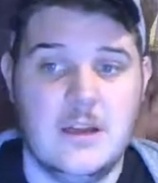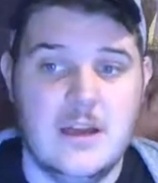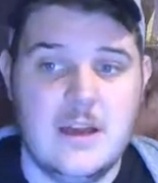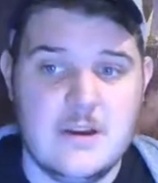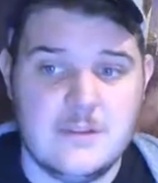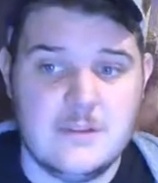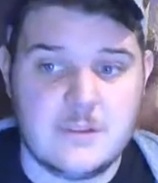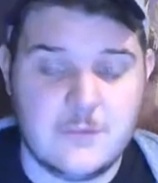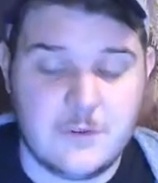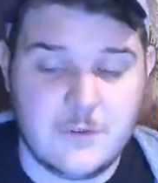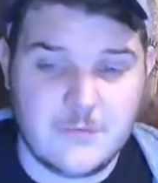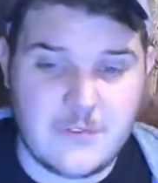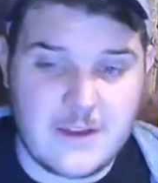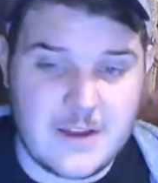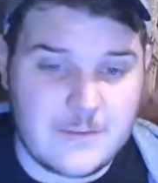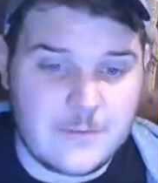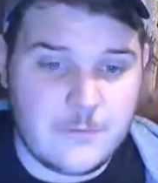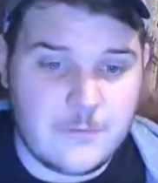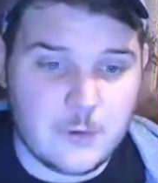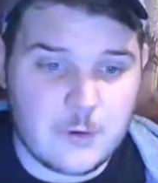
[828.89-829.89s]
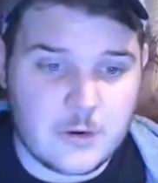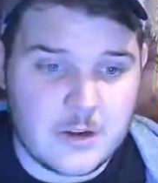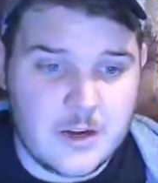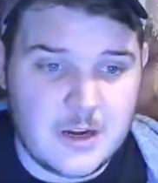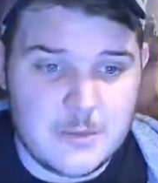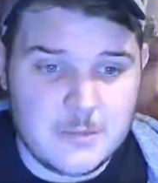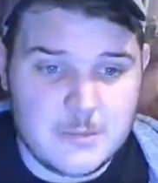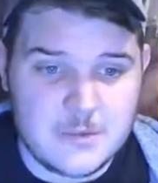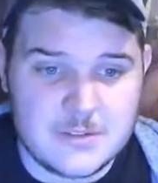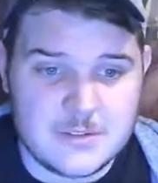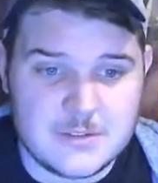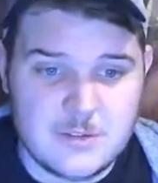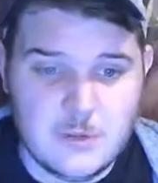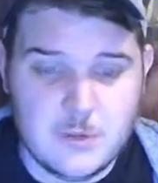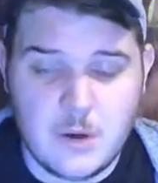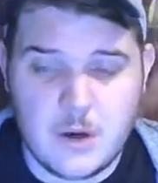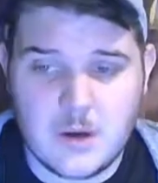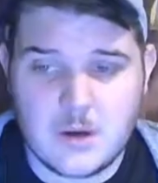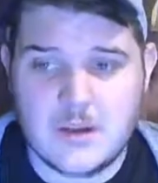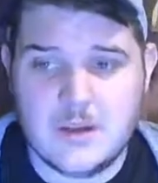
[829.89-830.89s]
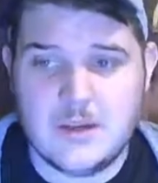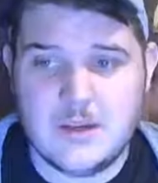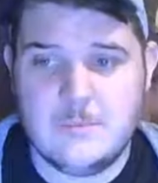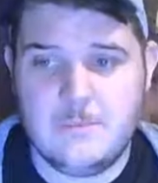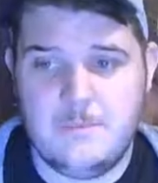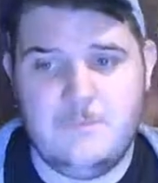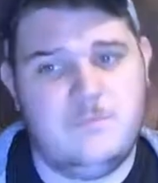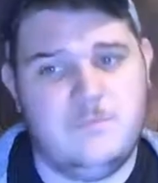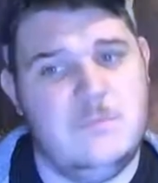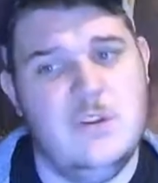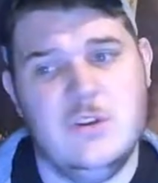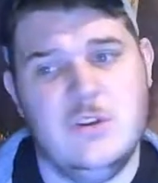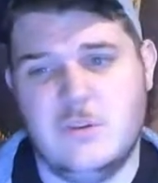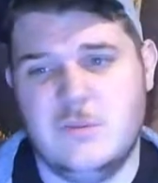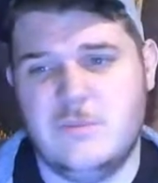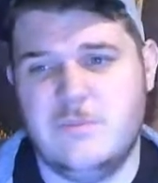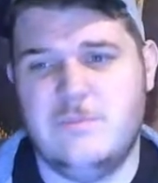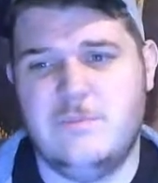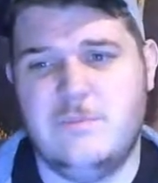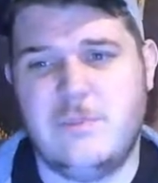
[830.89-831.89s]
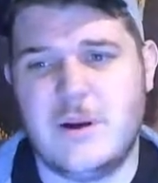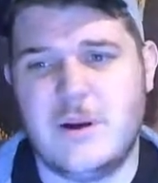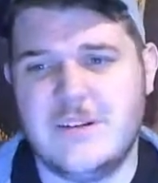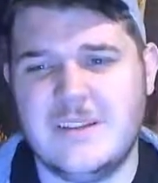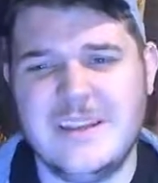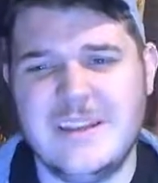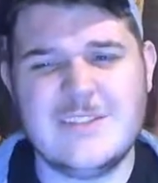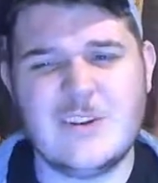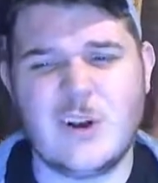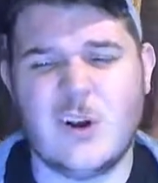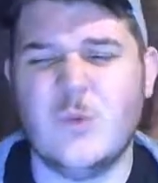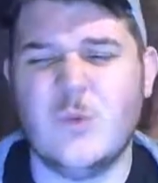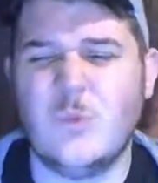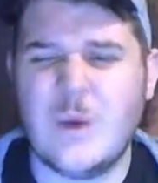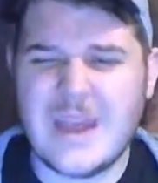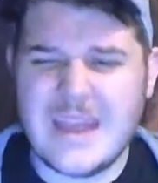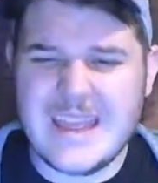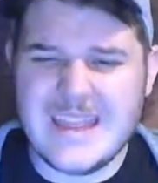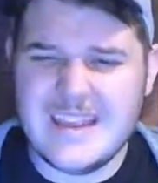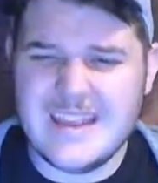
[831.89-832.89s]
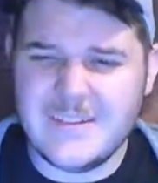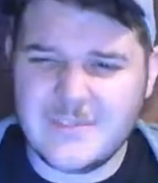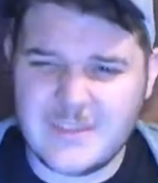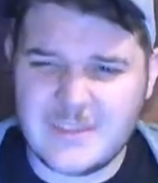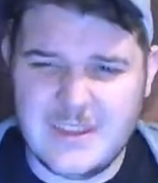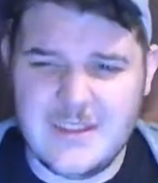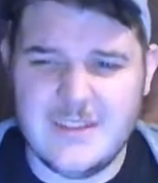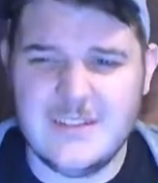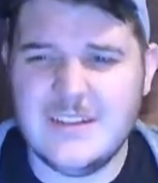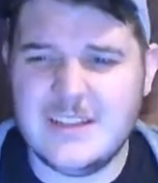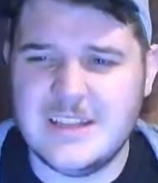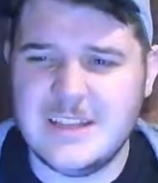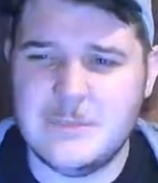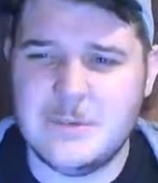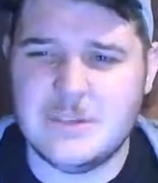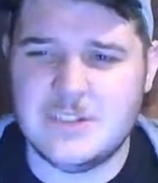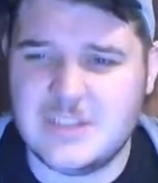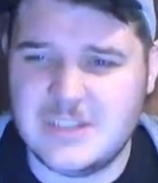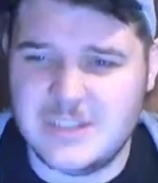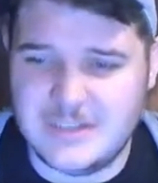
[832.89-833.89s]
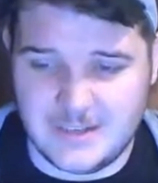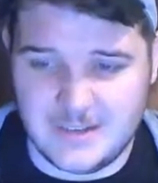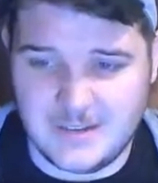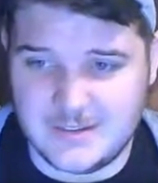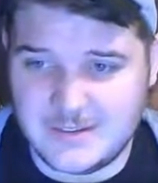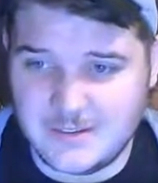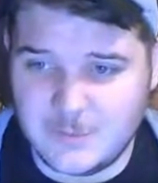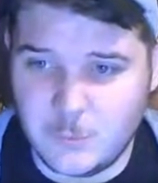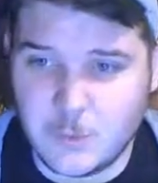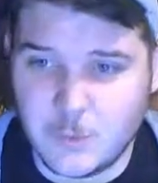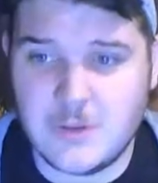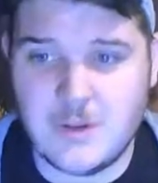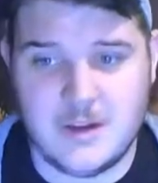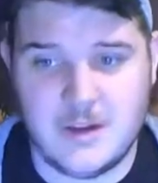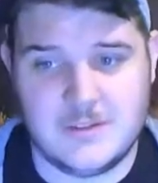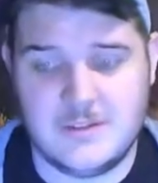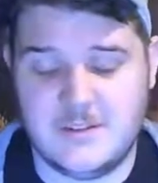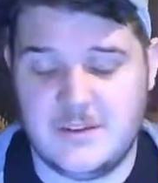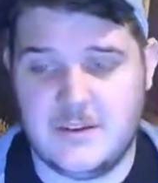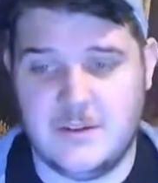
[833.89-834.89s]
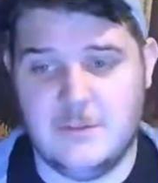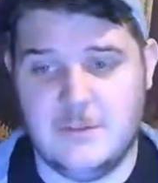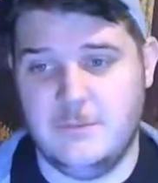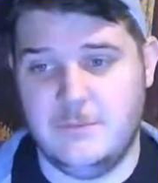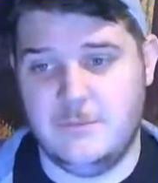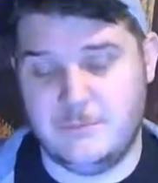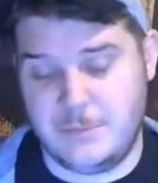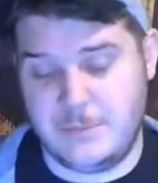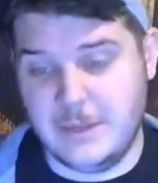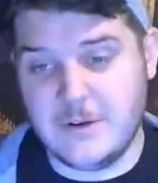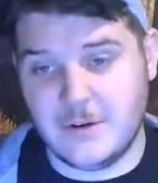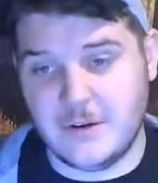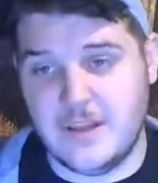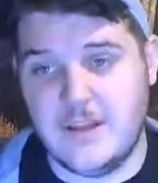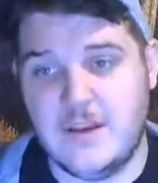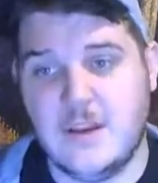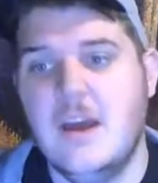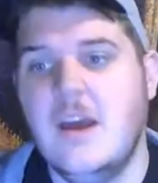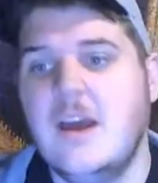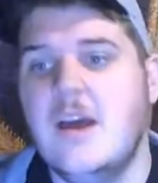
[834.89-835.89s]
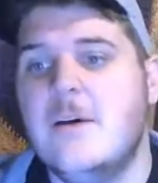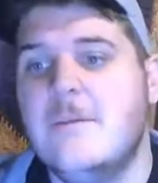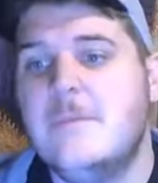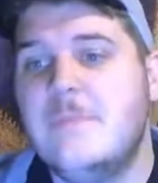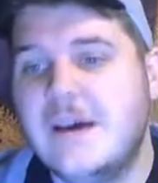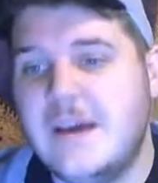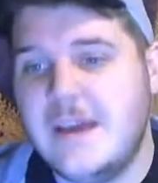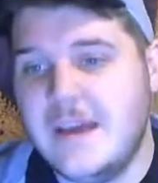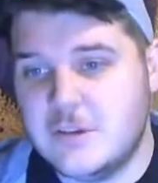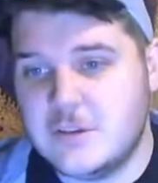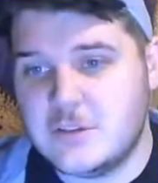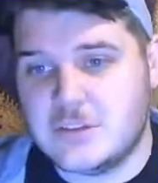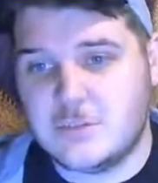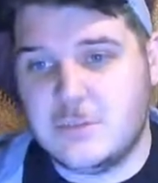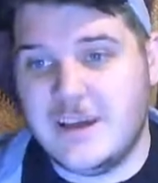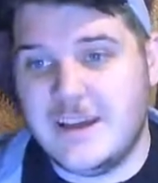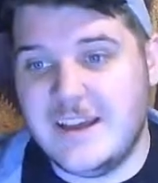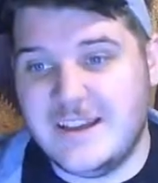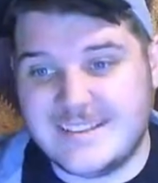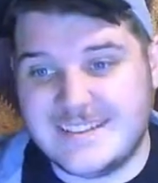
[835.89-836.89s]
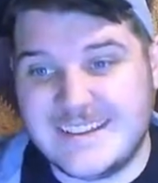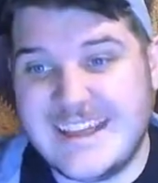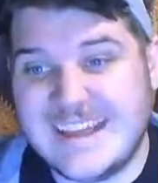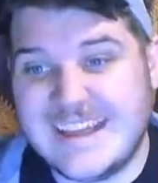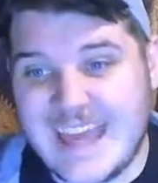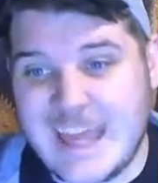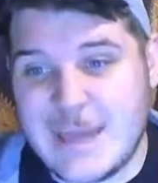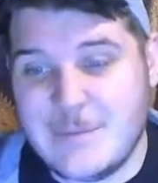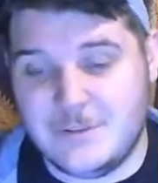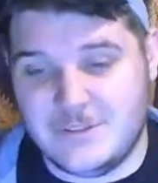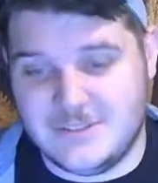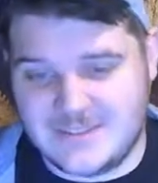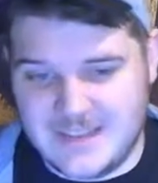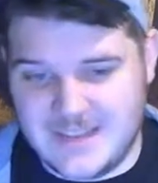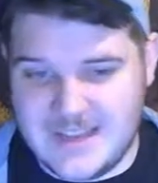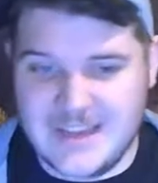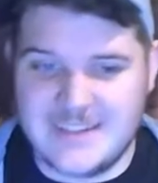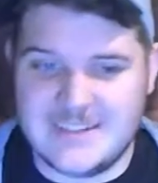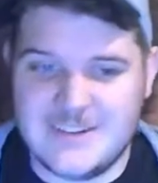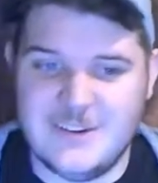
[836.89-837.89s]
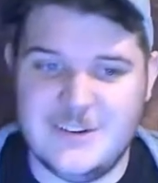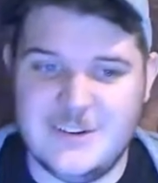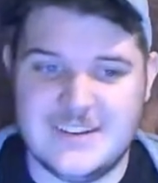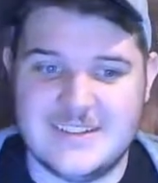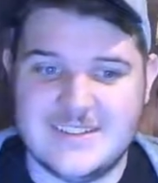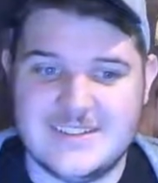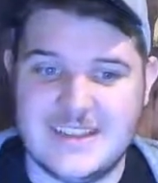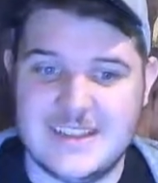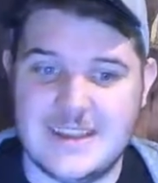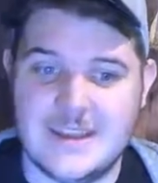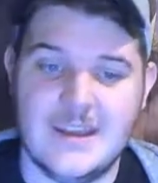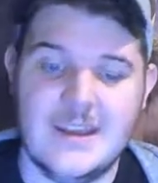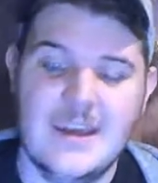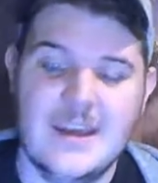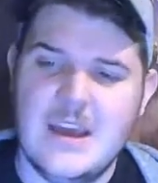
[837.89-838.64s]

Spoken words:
So if you're fighting 4 goblins, you walk up, you could burn. These are wave killing machines. Warlocks are, period. But Eldritch Blast enables that to an extent.